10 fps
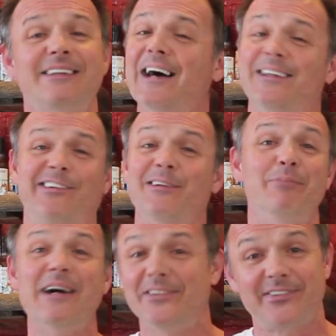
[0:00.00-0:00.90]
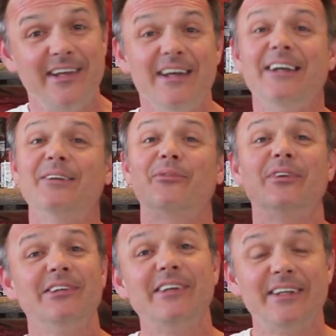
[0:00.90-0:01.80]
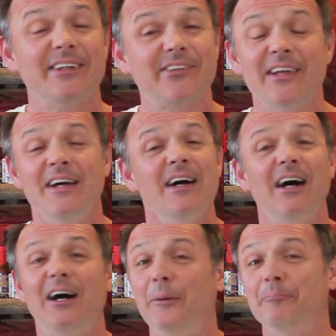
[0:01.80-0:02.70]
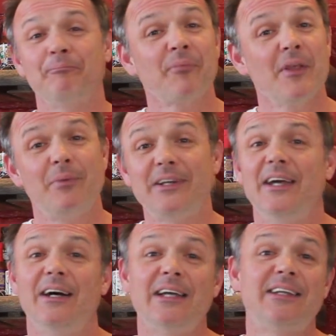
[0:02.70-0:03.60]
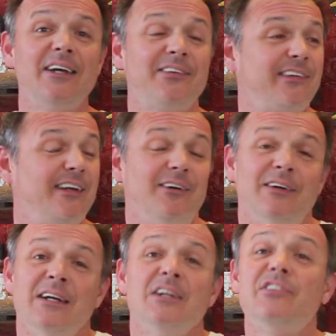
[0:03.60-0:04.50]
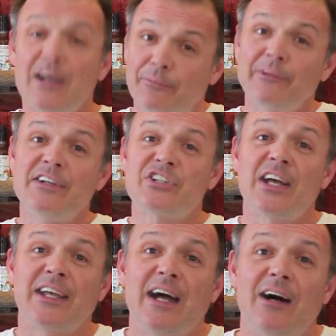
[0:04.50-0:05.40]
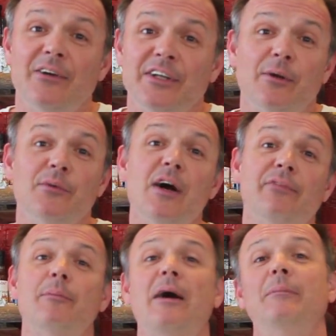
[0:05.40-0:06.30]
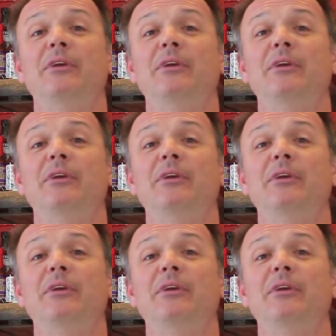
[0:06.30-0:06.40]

that's the best. It really is. But yeah, I guess, you know, definitely check it out. You know, enough about me